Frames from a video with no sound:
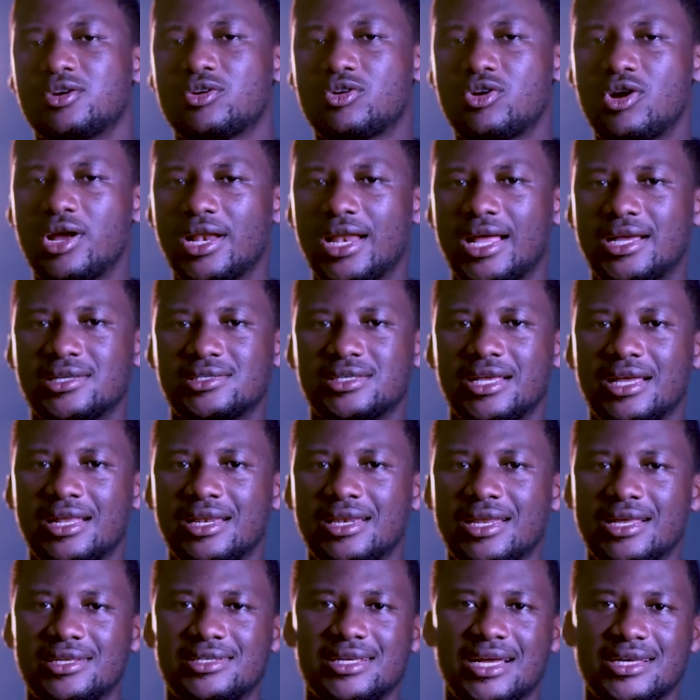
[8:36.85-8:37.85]
Call us
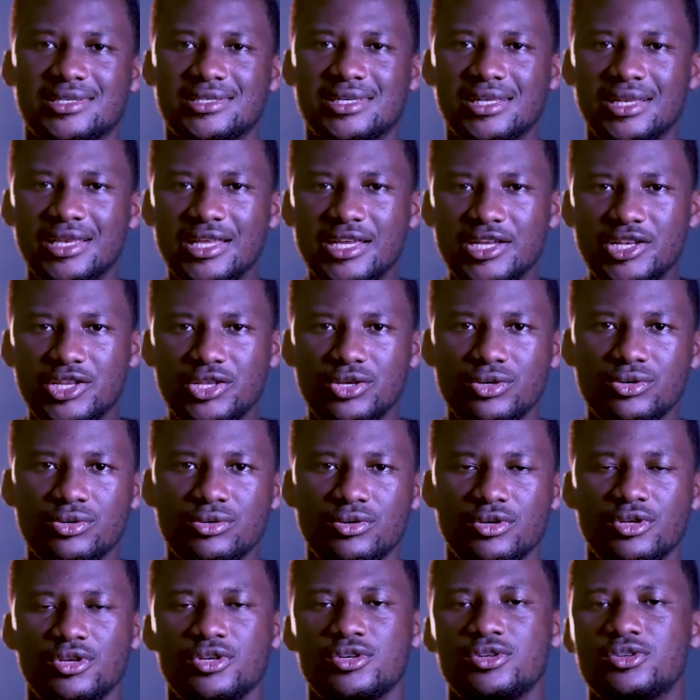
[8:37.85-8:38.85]
and let us lead
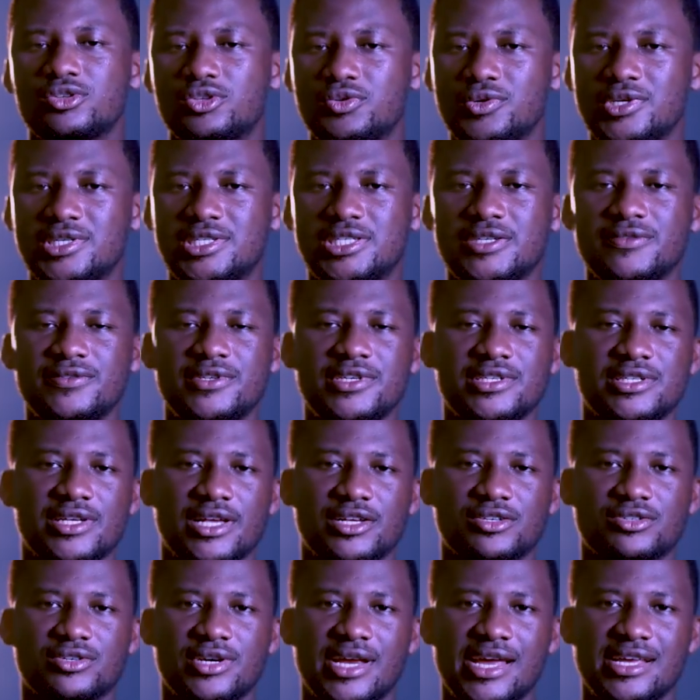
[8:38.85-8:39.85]
you to receive
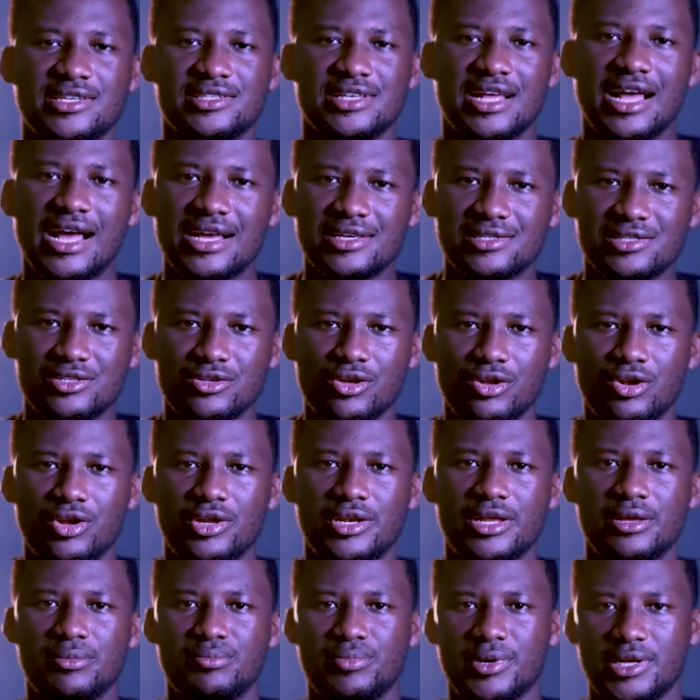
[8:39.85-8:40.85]
Jesus Christ as your
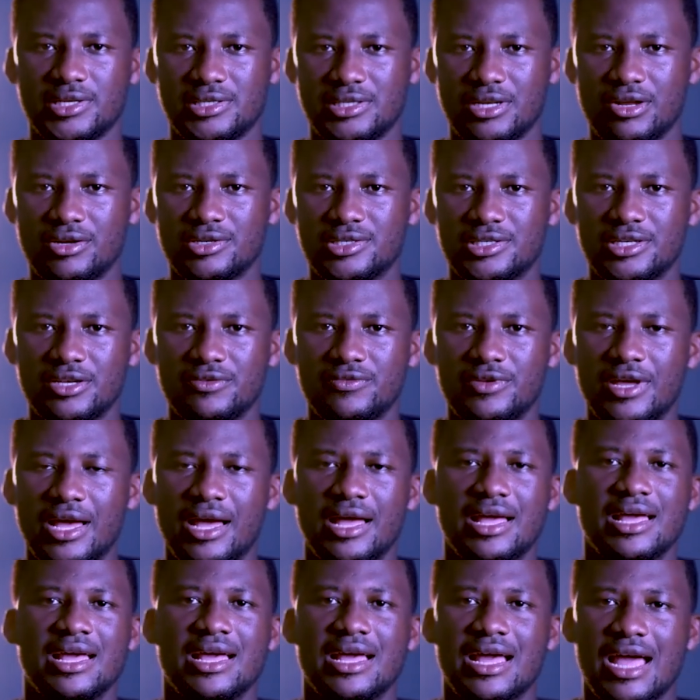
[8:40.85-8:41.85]
Lord and personal Savior.